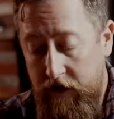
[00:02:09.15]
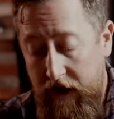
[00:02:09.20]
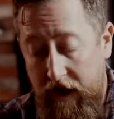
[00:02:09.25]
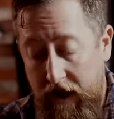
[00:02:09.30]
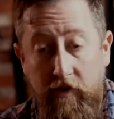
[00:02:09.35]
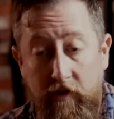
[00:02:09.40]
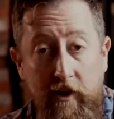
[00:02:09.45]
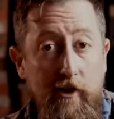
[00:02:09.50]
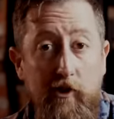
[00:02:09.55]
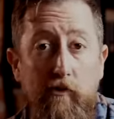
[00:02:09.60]

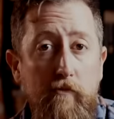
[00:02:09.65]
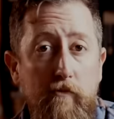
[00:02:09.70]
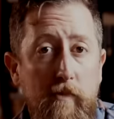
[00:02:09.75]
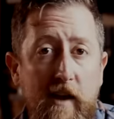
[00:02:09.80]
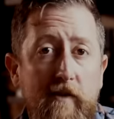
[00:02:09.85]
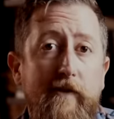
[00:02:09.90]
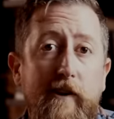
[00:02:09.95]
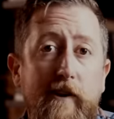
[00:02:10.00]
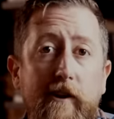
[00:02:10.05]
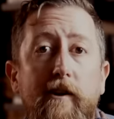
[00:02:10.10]
And then you
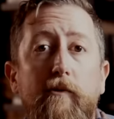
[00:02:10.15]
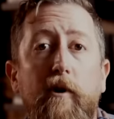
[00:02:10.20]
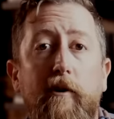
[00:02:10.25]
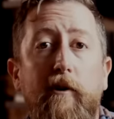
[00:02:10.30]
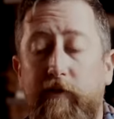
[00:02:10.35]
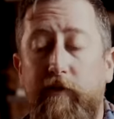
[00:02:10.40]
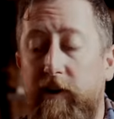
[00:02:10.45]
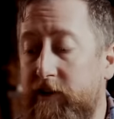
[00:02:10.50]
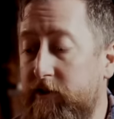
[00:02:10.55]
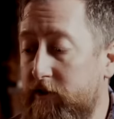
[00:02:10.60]
may very well
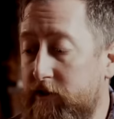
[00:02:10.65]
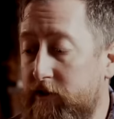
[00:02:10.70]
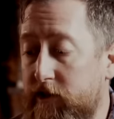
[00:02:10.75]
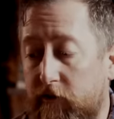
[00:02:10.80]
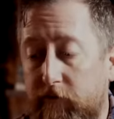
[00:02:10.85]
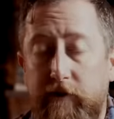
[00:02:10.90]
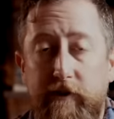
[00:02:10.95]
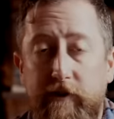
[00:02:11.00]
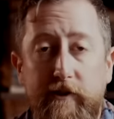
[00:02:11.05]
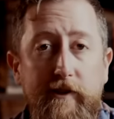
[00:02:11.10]
find
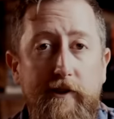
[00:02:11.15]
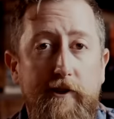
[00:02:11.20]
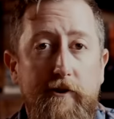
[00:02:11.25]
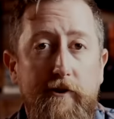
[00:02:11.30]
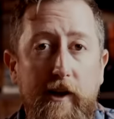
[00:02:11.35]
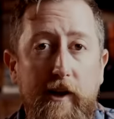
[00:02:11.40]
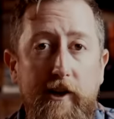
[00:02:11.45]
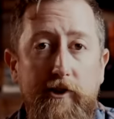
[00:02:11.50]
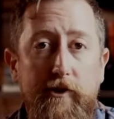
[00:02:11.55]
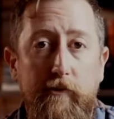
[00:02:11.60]
yourself in a
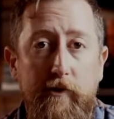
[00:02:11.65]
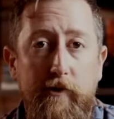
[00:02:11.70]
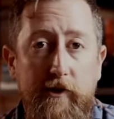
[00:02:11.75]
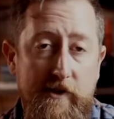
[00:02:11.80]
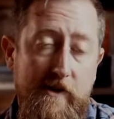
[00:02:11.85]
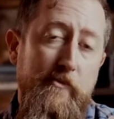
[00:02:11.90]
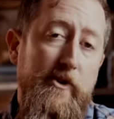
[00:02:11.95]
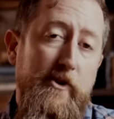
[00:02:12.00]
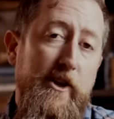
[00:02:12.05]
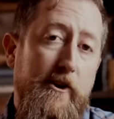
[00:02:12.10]
situation where
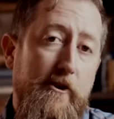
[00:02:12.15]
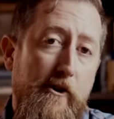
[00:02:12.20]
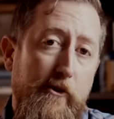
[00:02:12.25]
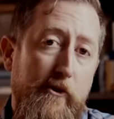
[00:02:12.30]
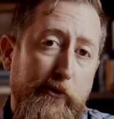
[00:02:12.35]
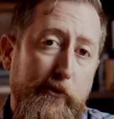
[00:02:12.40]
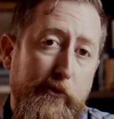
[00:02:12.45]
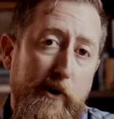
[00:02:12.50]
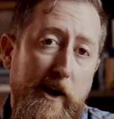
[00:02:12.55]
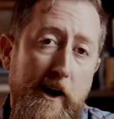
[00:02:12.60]
somebody
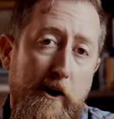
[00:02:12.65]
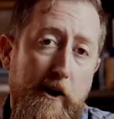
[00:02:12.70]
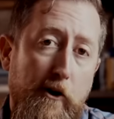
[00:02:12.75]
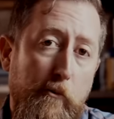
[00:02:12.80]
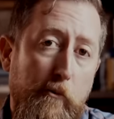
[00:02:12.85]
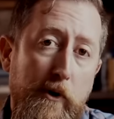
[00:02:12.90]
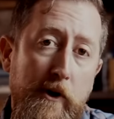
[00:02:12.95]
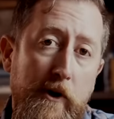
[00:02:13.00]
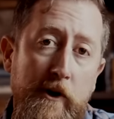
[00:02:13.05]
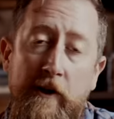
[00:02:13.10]
calls for
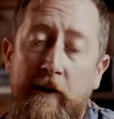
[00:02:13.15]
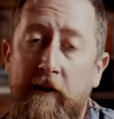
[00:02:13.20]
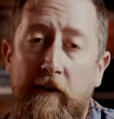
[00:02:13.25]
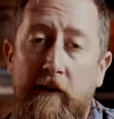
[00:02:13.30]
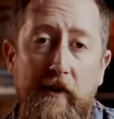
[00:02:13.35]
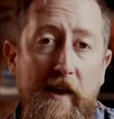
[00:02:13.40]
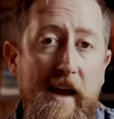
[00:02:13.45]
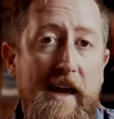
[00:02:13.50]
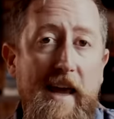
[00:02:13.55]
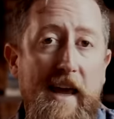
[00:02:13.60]
help,
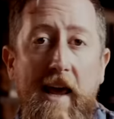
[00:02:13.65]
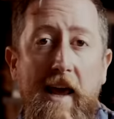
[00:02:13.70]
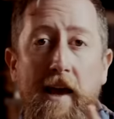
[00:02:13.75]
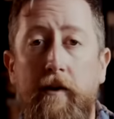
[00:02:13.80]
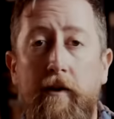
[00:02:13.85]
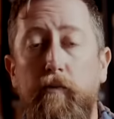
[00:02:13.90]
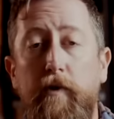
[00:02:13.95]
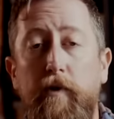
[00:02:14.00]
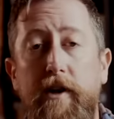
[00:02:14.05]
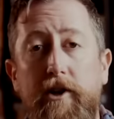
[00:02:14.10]
they
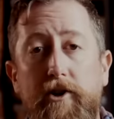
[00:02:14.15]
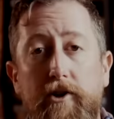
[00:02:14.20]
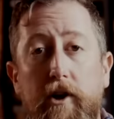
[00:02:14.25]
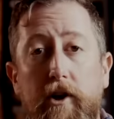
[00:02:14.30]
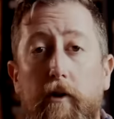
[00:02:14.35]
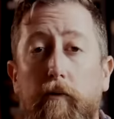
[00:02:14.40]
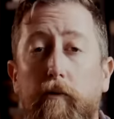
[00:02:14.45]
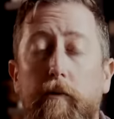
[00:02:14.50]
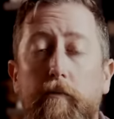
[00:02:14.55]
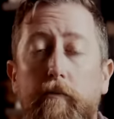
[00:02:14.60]
can't reach
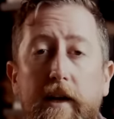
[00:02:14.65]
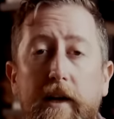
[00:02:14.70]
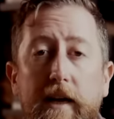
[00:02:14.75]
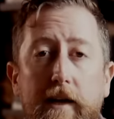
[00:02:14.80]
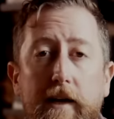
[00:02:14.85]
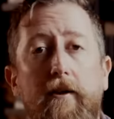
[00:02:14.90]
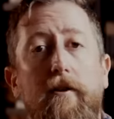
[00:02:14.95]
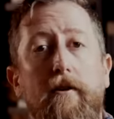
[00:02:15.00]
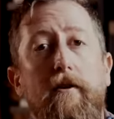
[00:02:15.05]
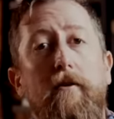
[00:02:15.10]
a
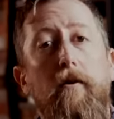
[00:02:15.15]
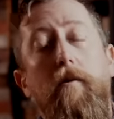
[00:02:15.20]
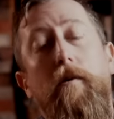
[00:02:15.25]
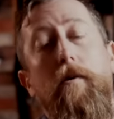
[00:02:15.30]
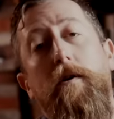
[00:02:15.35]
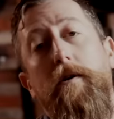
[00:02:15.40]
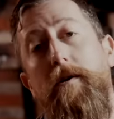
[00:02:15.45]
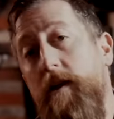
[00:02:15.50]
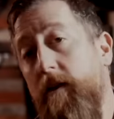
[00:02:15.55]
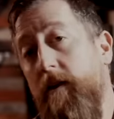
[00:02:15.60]
repeater
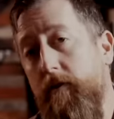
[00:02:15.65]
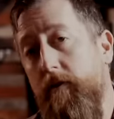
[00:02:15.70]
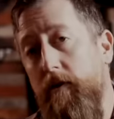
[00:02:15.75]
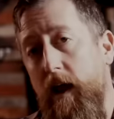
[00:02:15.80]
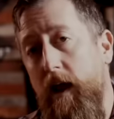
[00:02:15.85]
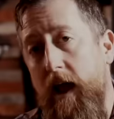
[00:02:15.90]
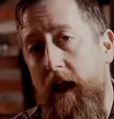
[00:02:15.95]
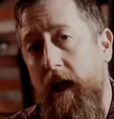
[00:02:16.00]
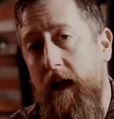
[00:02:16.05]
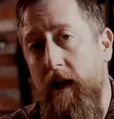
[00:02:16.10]
or another
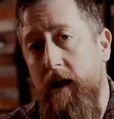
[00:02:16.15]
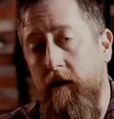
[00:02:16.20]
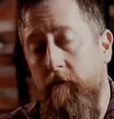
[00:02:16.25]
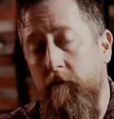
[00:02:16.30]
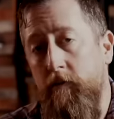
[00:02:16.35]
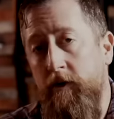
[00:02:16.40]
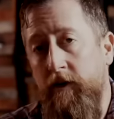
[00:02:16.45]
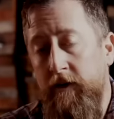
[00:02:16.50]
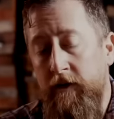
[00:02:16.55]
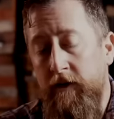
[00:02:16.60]

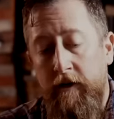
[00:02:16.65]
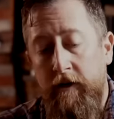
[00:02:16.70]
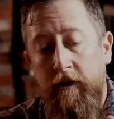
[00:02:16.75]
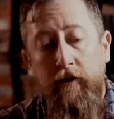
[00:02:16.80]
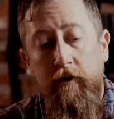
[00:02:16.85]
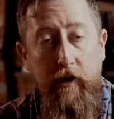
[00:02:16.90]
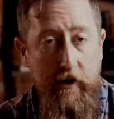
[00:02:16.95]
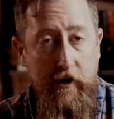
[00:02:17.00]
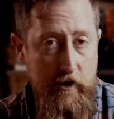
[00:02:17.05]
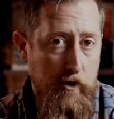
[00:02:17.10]
ham,
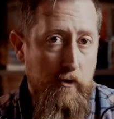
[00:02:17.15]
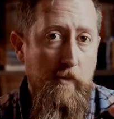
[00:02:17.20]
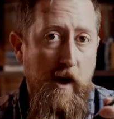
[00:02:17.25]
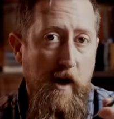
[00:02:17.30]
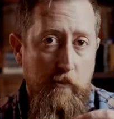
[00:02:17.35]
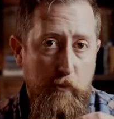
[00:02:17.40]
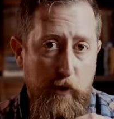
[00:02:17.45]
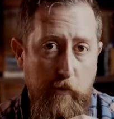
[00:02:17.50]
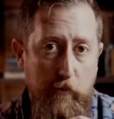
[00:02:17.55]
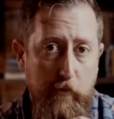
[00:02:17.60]
and you
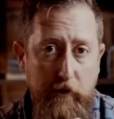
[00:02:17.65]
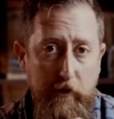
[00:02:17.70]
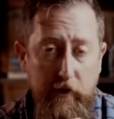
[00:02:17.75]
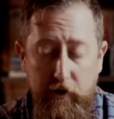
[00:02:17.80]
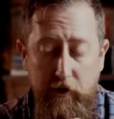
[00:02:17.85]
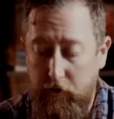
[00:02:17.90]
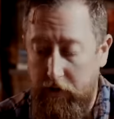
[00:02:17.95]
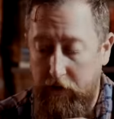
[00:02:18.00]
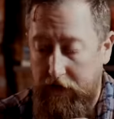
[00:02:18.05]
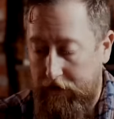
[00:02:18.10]
might be able to
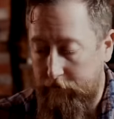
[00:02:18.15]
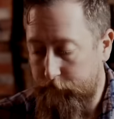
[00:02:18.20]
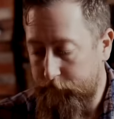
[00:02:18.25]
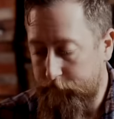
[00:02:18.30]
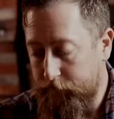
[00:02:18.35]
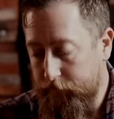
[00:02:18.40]
do that.